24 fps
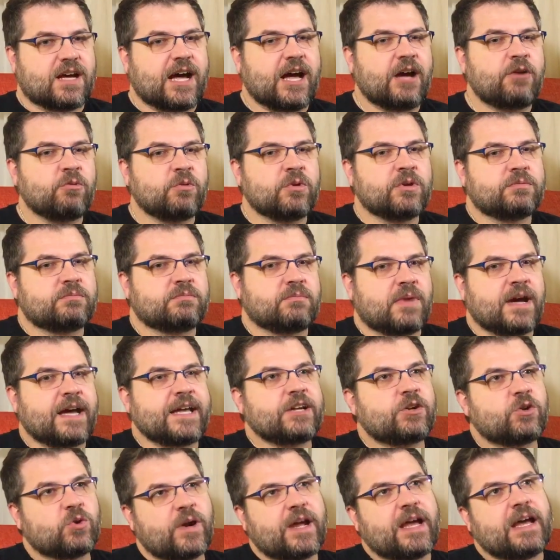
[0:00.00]
I want my
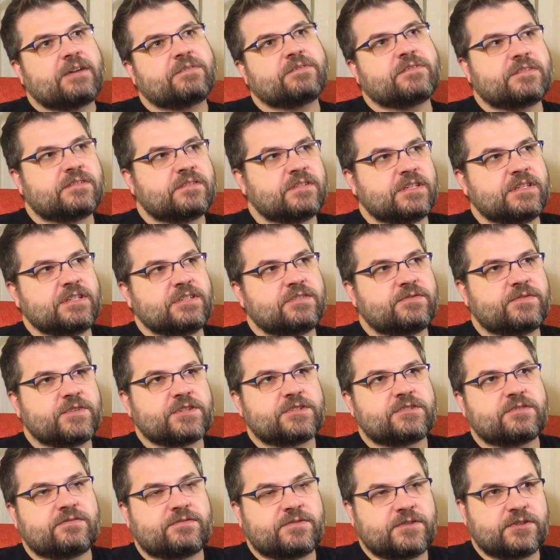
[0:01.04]
craft in these
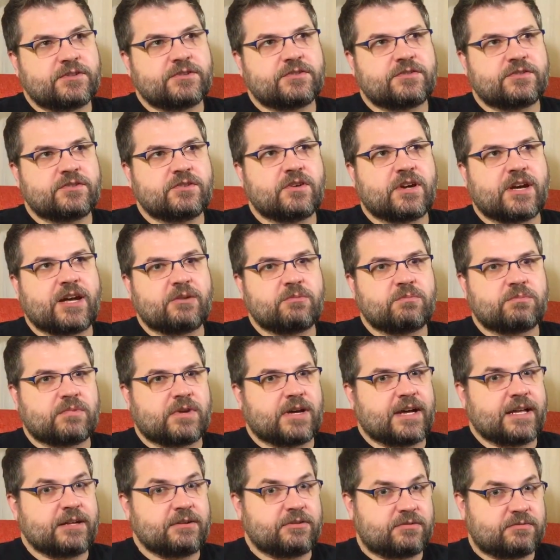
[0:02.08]
figures. You know,
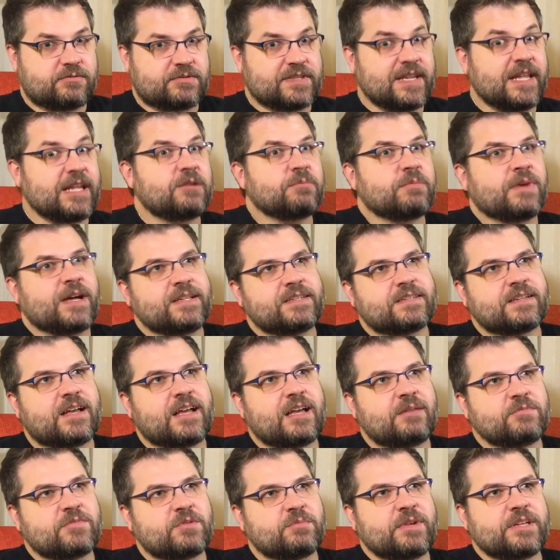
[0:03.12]
I take my
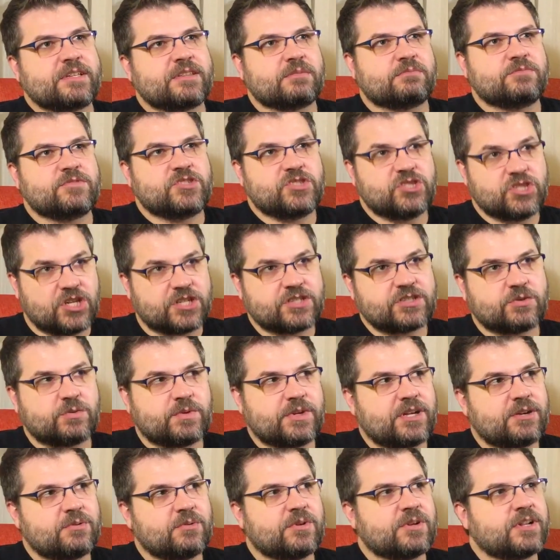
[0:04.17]
time to make them just the
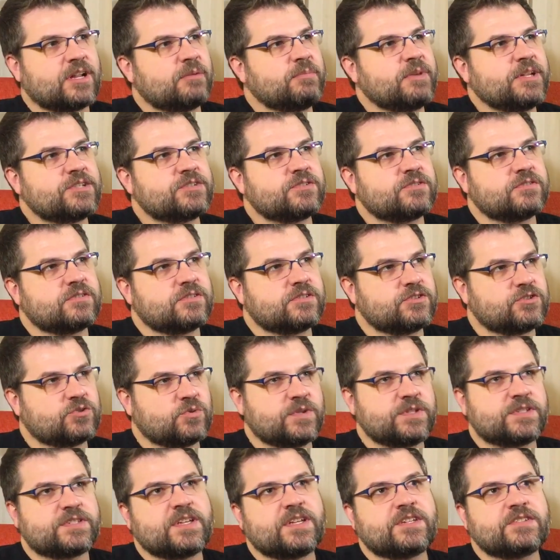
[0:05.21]
way I want. I make sure the
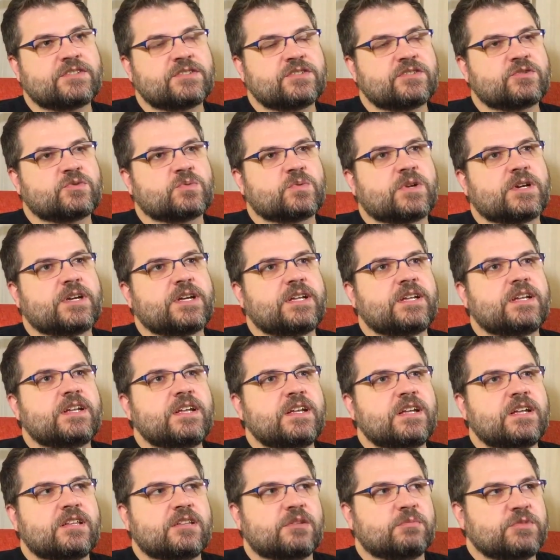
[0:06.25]
joint tension is right,
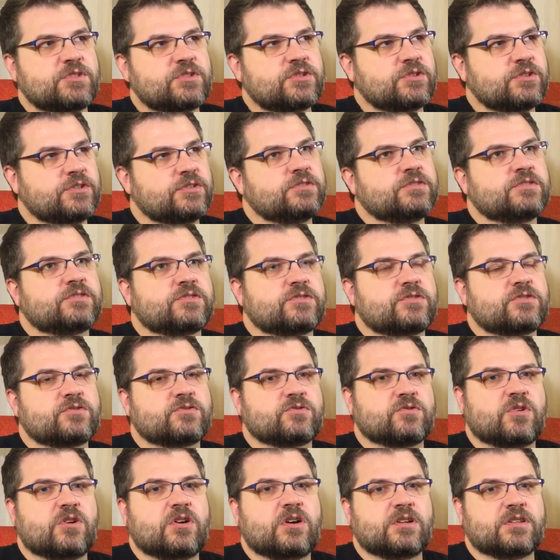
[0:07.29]
the materials are
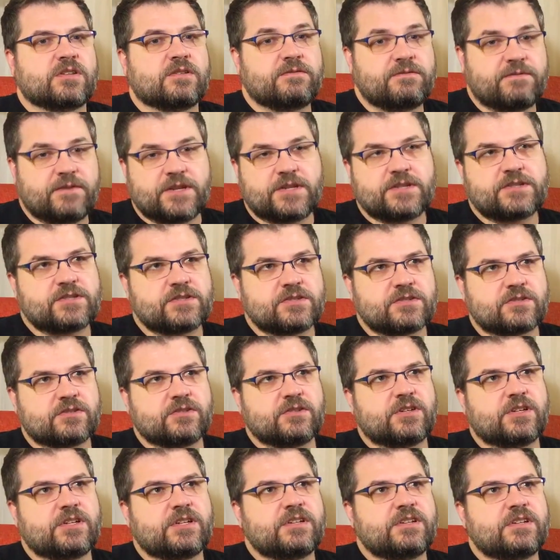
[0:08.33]
strong, the finish is
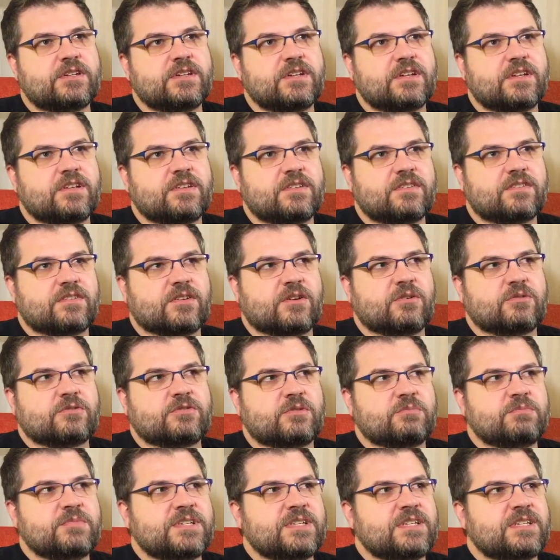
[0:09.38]
good. So
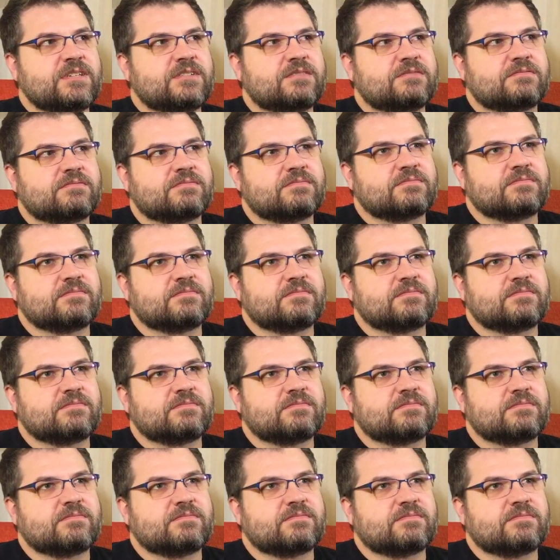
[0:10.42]
to me,